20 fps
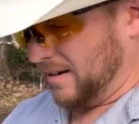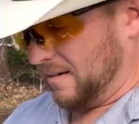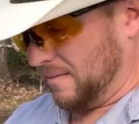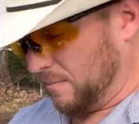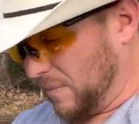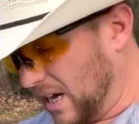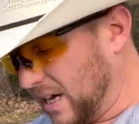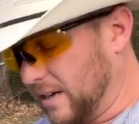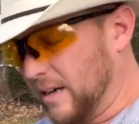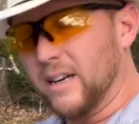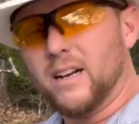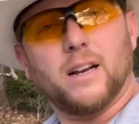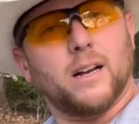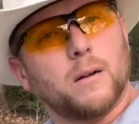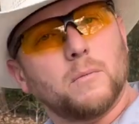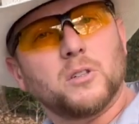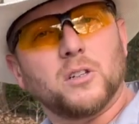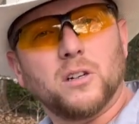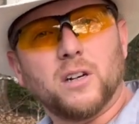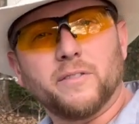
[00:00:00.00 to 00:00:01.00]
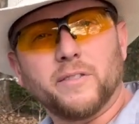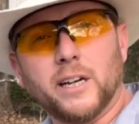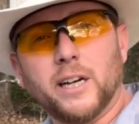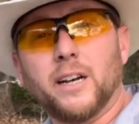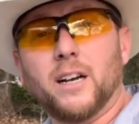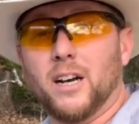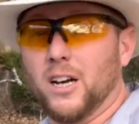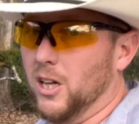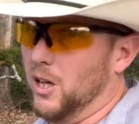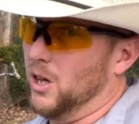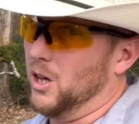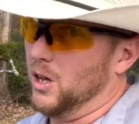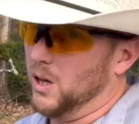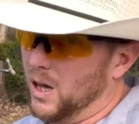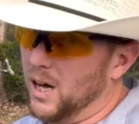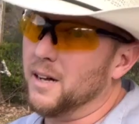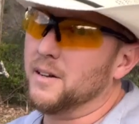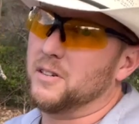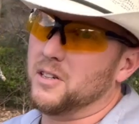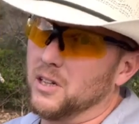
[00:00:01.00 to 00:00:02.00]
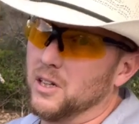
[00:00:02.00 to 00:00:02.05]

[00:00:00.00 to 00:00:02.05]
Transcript: but I'm sure I've got a lot to